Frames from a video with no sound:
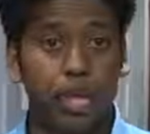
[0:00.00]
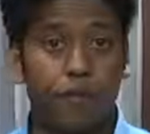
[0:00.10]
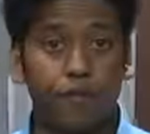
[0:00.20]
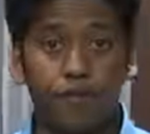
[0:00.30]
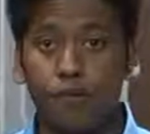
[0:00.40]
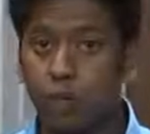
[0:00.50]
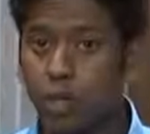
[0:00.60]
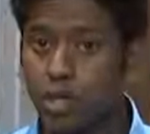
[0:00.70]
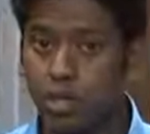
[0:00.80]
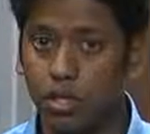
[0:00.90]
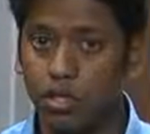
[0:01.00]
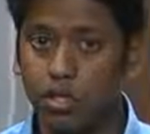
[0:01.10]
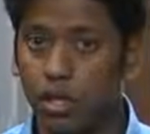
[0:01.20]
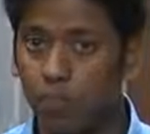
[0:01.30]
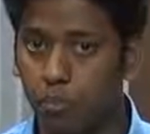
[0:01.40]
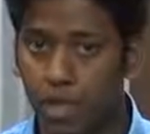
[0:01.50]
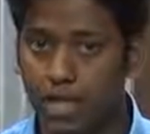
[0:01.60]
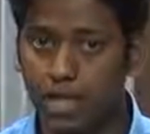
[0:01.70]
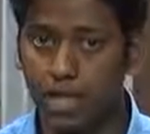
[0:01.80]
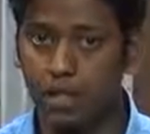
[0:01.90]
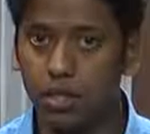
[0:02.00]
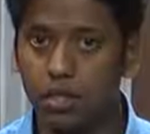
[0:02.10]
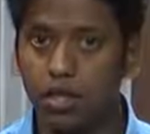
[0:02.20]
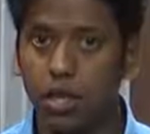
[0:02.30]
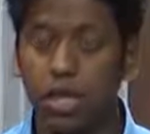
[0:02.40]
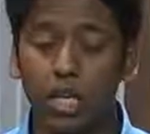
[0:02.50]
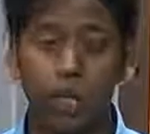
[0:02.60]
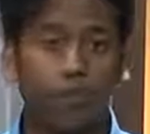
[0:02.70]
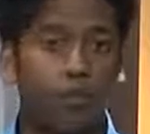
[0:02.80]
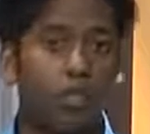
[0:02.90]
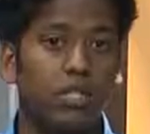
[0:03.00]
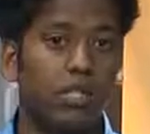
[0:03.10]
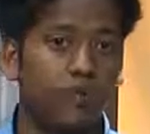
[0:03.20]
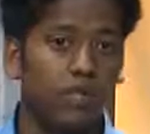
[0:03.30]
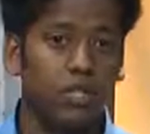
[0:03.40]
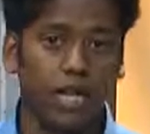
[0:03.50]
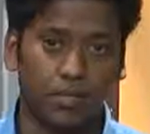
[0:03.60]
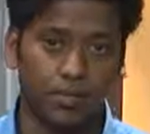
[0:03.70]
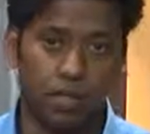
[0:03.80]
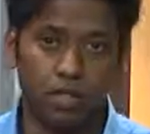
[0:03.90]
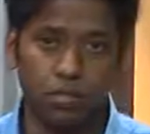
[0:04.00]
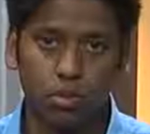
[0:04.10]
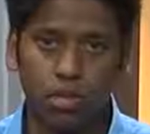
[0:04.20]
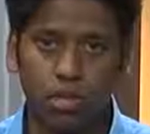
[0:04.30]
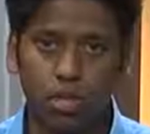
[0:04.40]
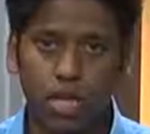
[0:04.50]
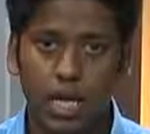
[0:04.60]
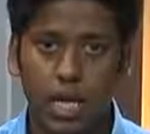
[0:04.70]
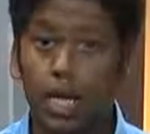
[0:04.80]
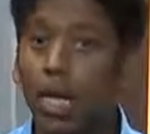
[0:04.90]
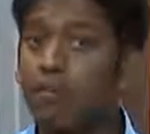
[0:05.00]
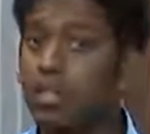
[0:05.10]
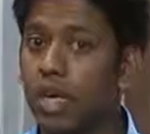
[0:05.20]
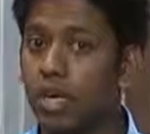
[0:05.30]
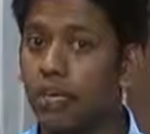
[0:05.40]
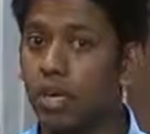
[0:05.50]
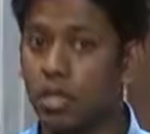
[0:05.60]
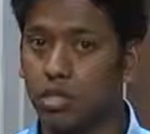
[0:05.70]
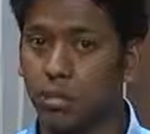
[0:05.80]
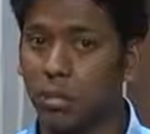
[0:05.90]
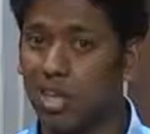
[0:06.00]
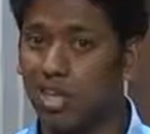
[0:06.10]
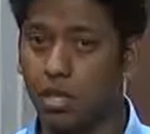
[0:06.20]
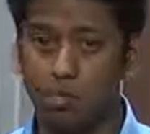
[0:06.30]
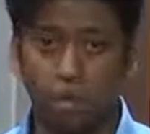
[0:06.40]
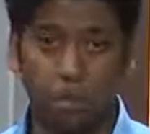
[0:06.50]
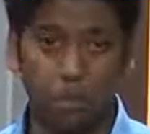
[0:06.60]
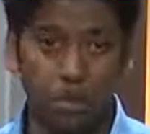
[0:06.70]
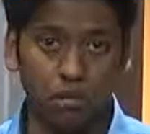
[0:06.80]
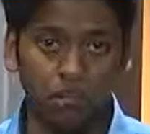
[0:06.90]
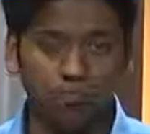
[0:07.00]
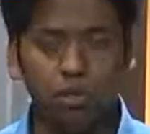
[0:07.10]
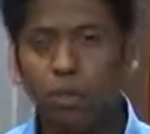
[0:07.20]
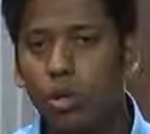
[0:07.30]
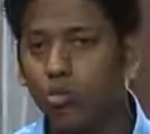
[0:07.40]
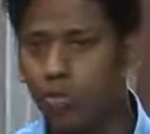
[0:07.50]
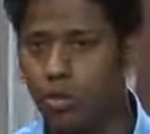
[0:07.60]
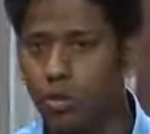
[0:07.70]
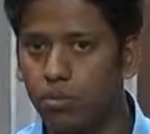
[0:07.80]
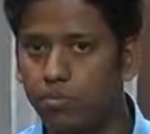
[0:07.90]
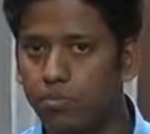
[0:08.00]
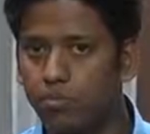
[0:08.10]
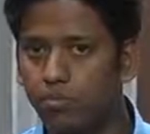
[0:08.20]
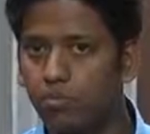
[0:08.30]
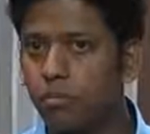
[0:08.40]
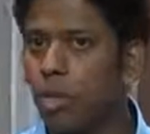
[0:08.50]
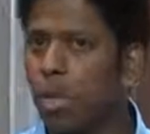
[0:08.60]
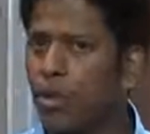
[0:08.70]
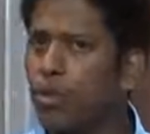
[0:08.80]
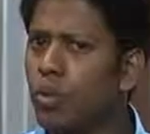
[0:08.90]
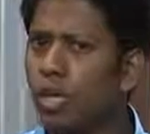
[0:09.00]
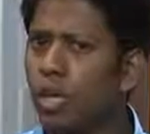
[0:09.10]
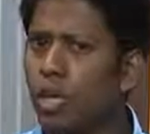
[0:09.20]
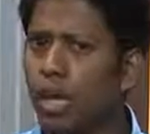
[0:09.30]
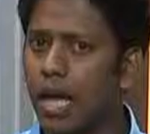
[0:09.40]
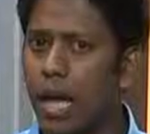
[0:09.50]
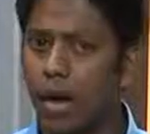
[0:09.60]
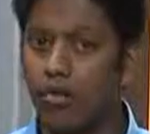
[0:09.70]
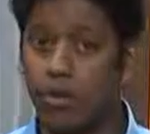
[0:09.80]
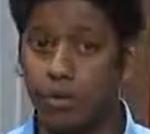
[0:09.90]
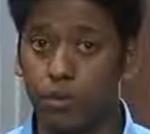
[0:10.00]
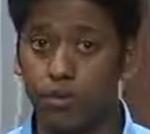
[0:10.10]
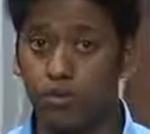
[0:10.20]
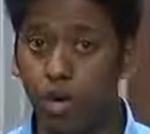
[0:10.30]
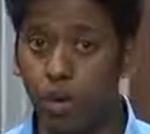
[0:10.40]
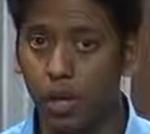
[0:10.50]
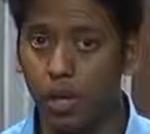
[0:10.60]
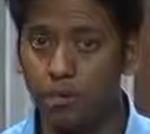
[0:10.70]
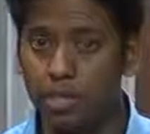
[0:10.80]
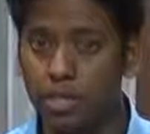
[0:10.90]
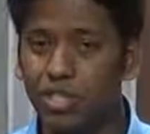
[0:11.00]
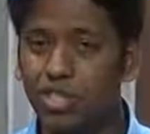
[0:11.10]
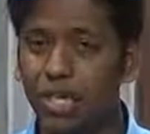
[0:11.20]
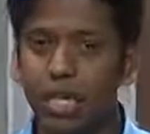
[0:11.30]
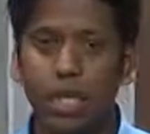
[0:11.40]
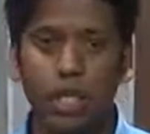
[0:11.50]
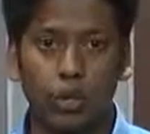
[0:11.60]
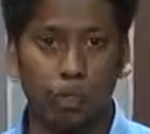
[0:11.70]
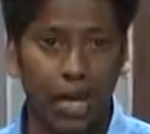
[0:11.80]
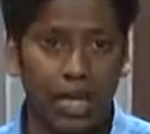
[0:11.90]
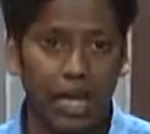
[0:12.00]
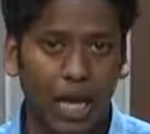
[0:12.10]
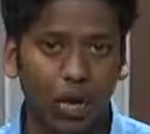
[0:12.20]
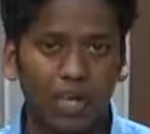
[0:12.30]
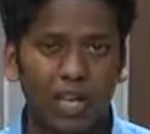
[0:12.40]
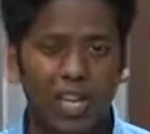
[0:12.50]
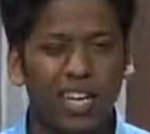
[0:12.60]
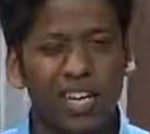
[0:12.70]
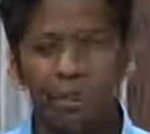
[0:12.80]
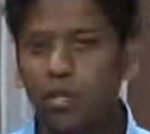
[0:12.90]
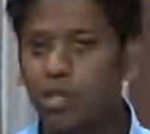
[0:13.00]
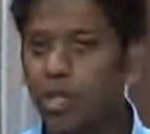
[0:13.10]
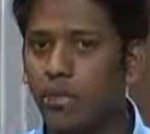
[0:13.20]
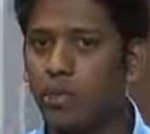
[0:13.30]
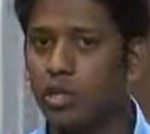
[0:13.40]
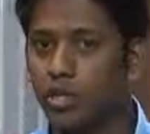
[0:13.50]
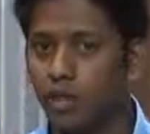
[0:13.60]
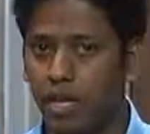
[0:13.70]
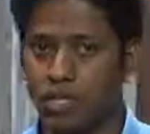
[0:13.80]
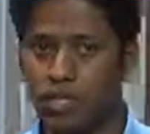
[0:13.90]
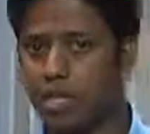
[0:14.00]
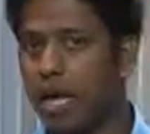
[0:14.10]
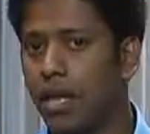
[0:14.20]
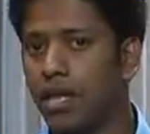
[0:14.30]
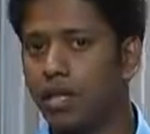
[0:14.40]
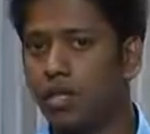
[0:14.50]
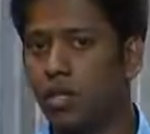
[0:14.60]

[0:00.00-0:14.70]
they have 4 tiers of pricing targeting 4 different types of customers. Every time a customer pays their monthly bill, you earn revenue. Now, you can look at how revenue is growing by just checking your bank account, but there are several disadvantages to that.